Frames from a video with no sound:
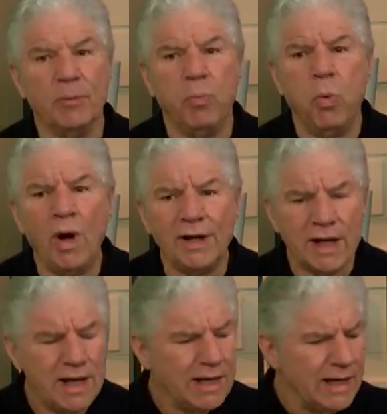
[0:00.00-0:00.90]
But
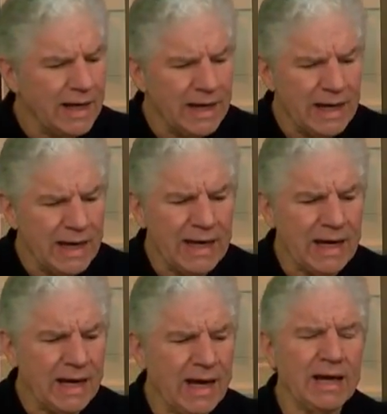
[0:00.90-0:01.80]
what,
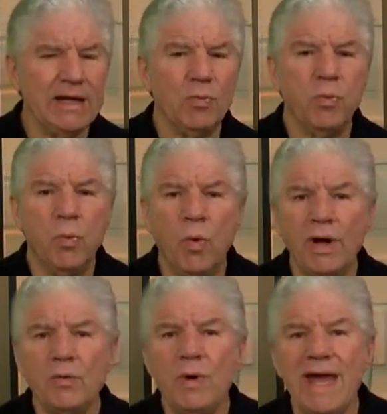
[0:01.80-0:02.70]
Eddie, what
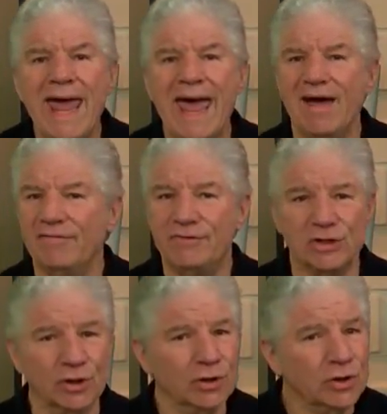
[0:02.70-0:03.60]
do we have
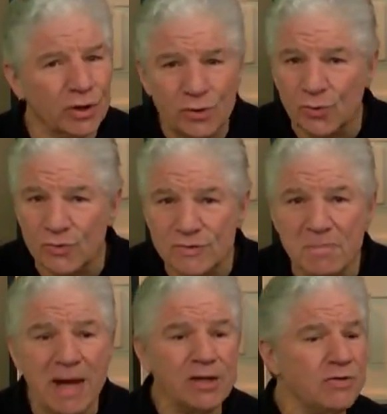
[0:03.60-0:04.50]
to lose?
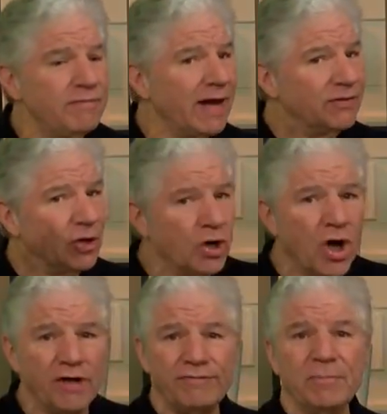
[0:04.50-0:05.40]
Man, you've got the
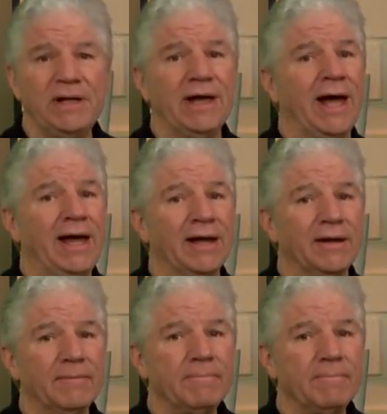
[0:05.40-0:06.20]
Kaufmann diet.